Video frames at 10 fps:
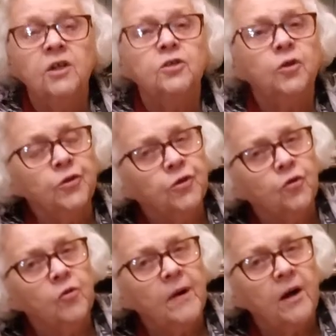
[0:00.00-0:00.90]
Don't
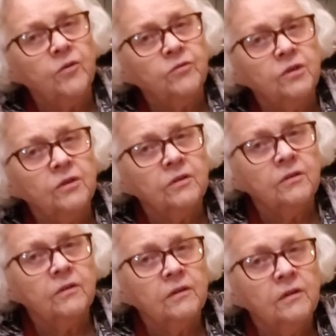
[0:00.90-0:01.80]
throw them out.
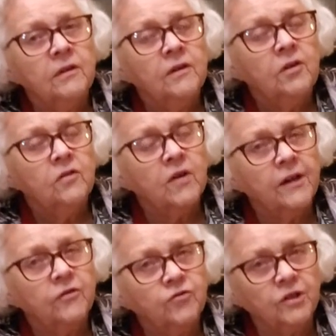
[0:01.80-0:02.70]
You've
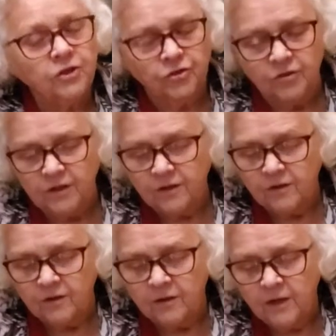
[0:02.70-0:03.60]
got a treasure there.